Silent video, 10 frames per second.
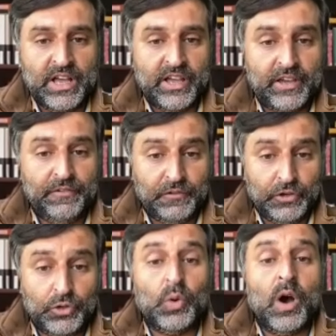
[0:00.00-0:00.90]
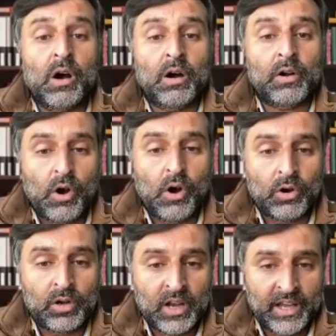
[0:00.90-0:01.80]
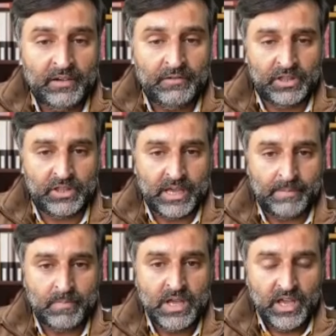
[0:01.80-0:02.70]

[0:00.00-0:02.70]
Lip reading: If you are online with them,